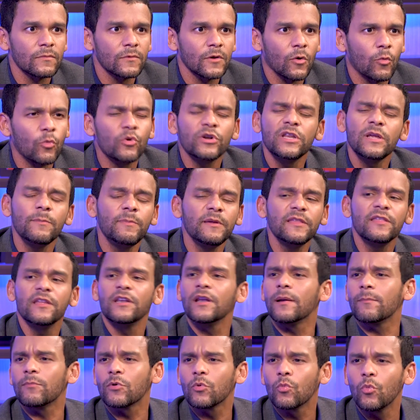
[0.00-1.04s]
Would he be the
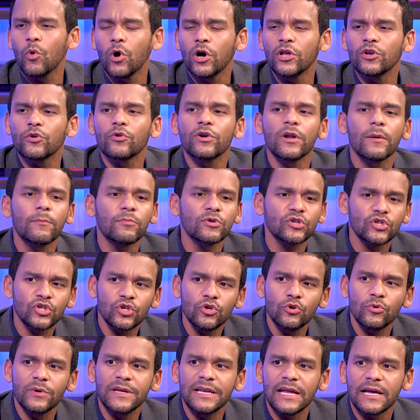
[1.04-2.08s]
number one or number
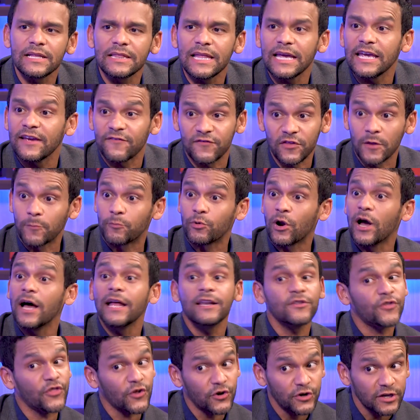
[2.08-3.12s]
two in LA? If
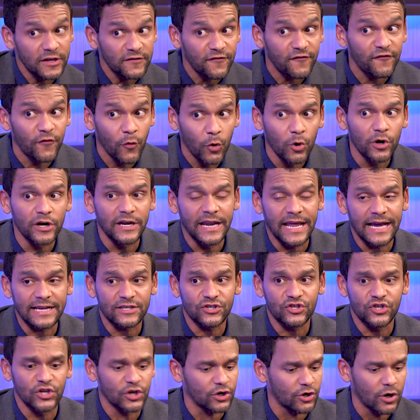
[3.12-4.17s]
LeBron 34
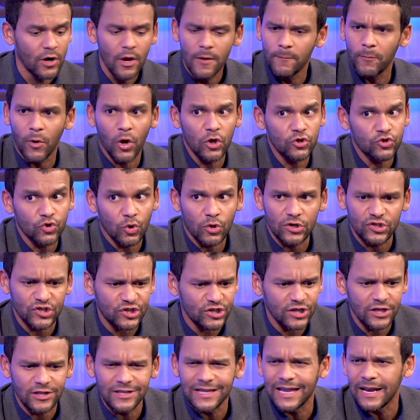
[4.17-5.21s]
next year, Paul George
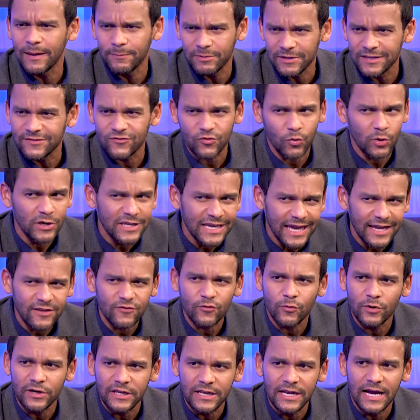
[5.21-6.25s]
still at, I believe, 28,
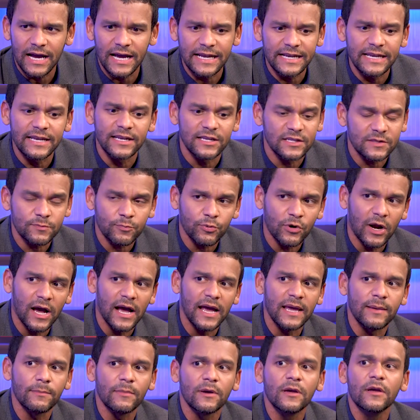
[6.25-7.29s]
29 in his
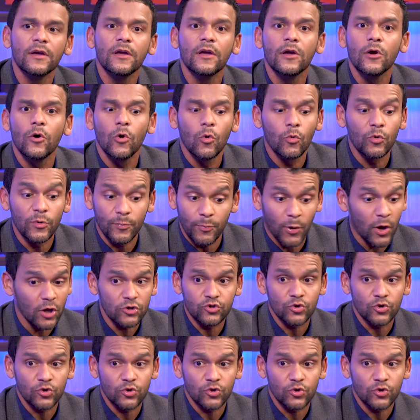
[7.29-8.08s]
prime, would Paul